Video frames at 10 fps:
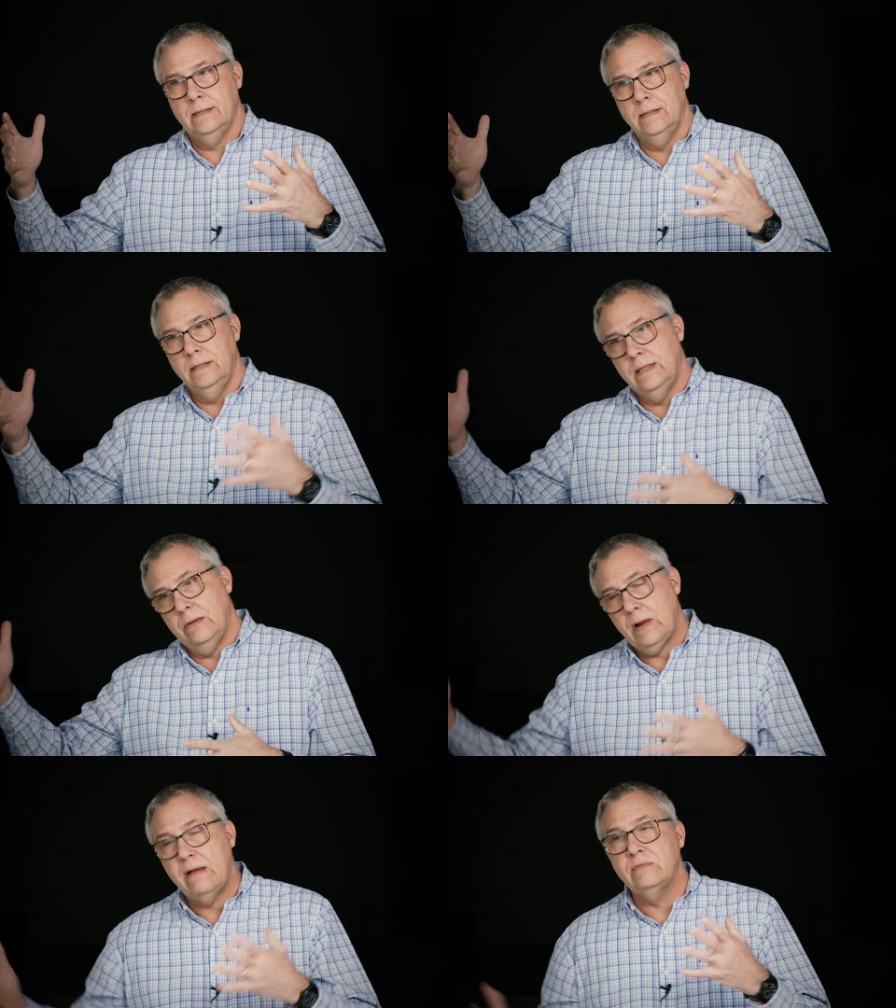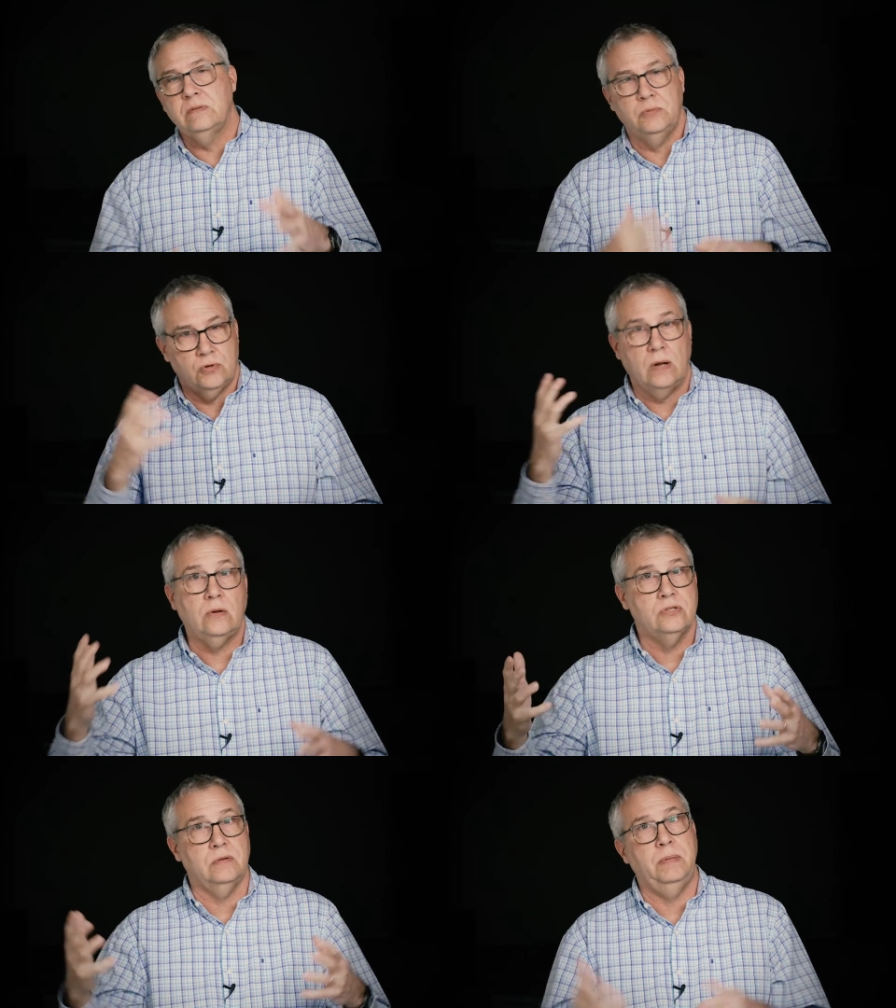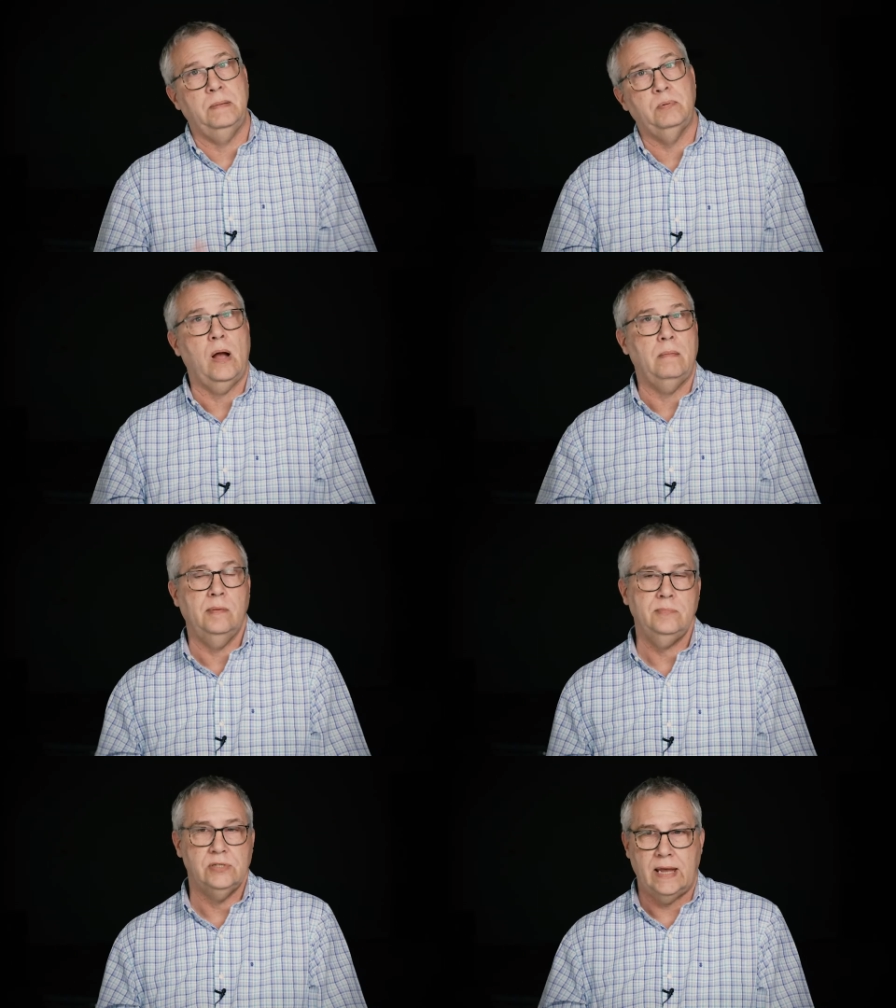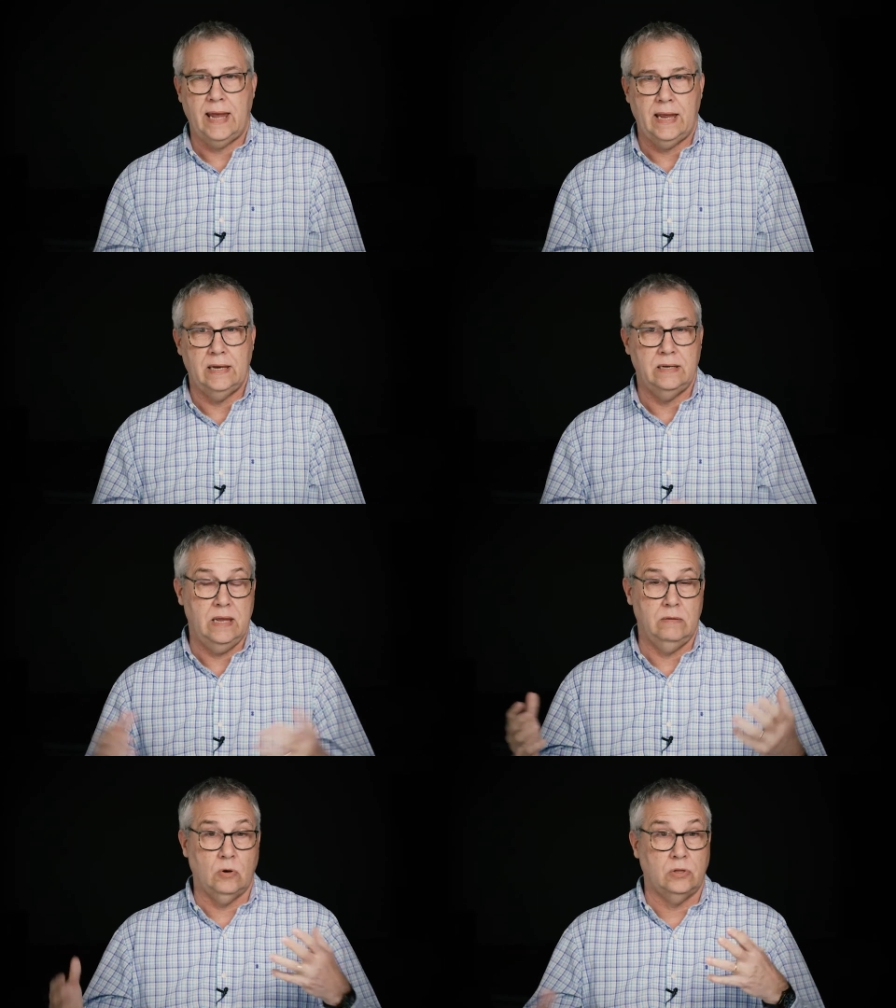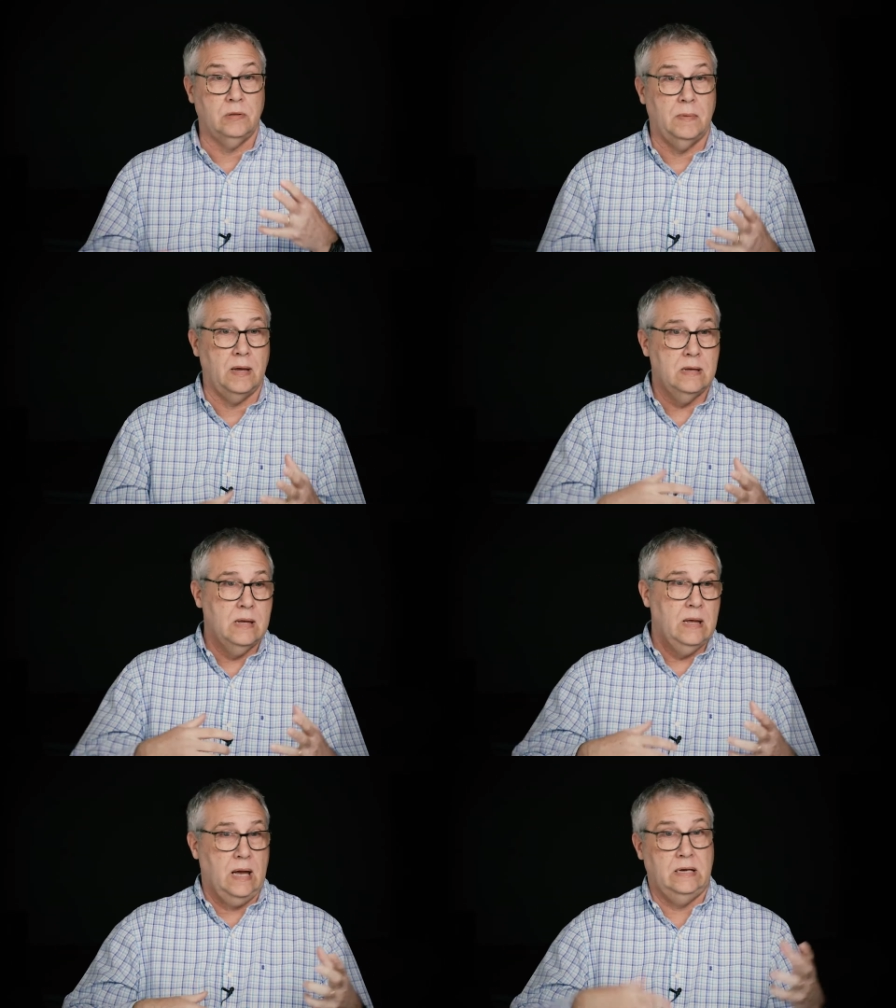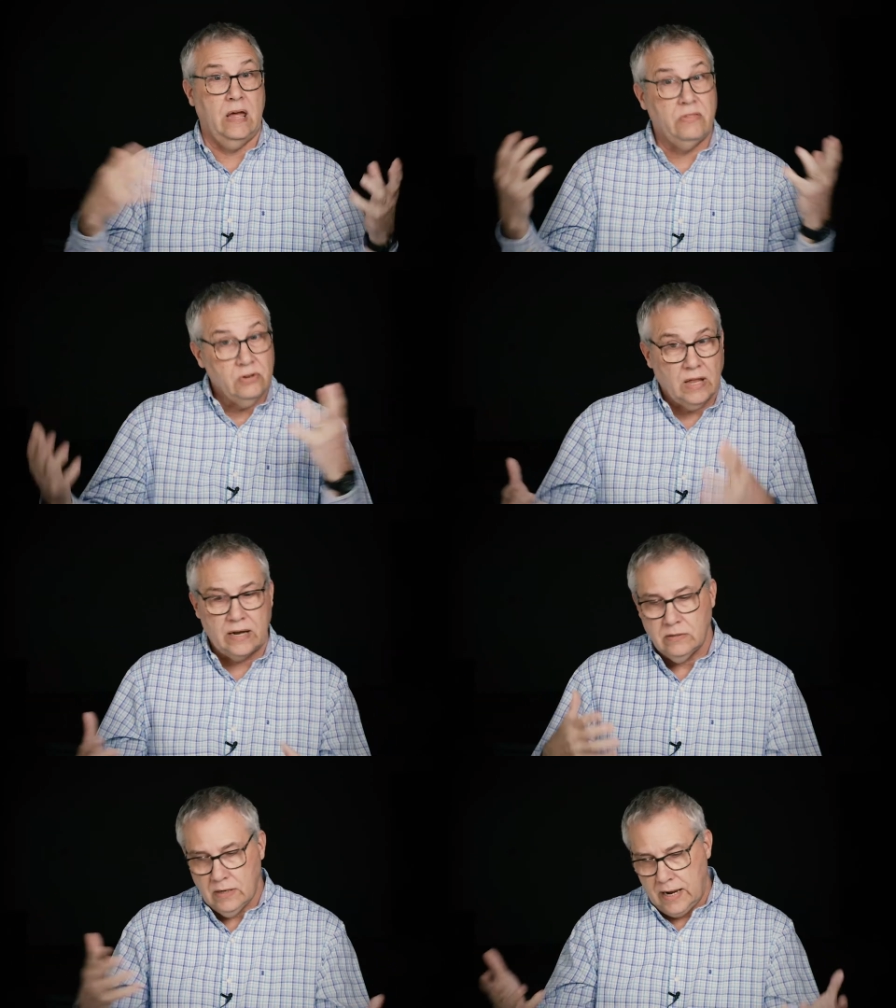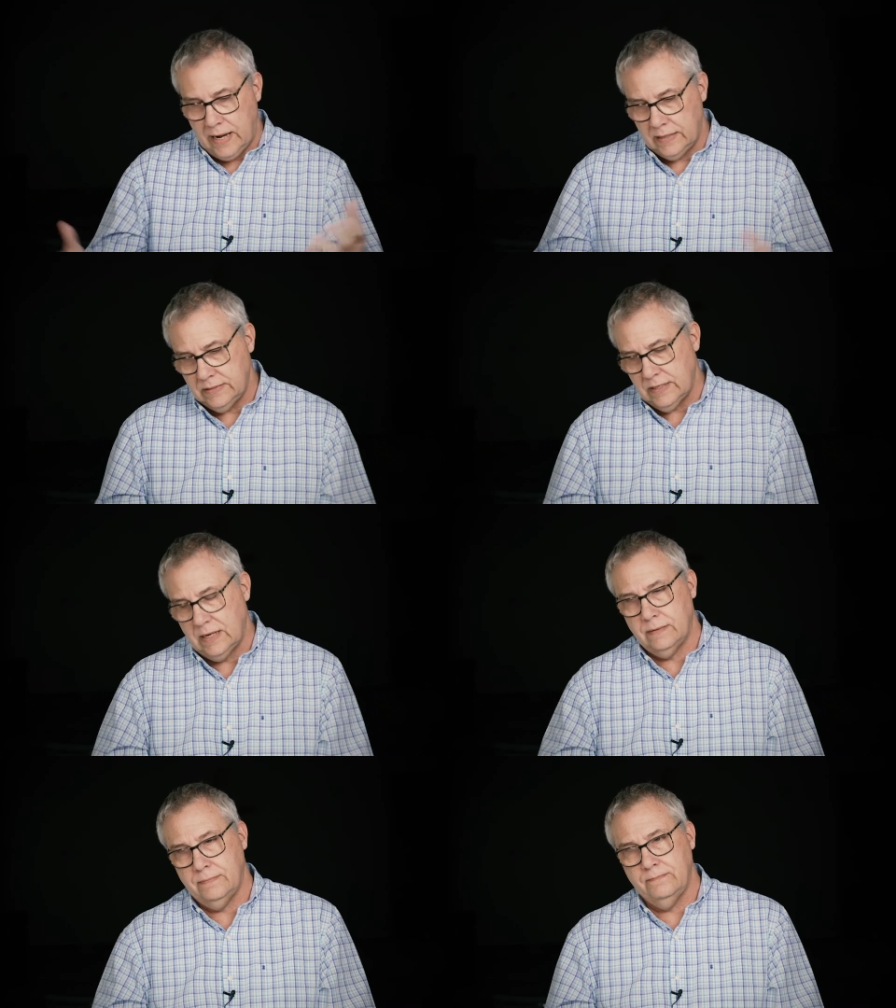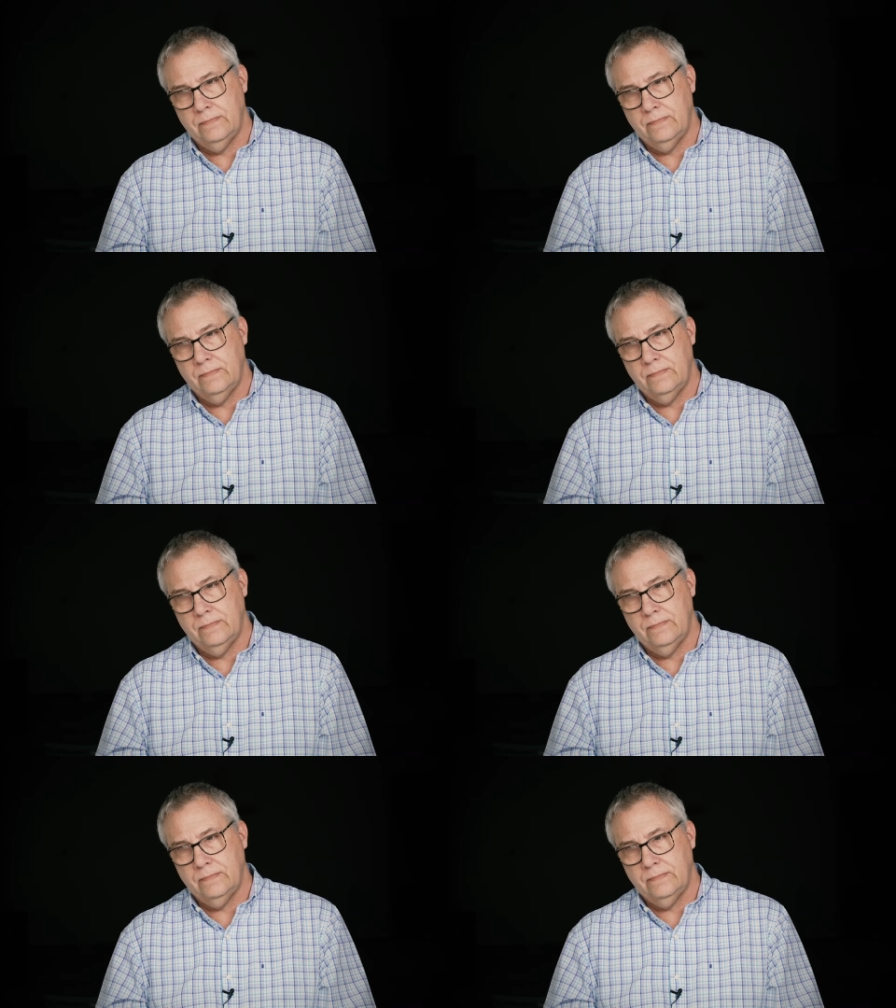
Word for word: they were having some struggles, some big problems, and he wrote them a, another letter, and uh,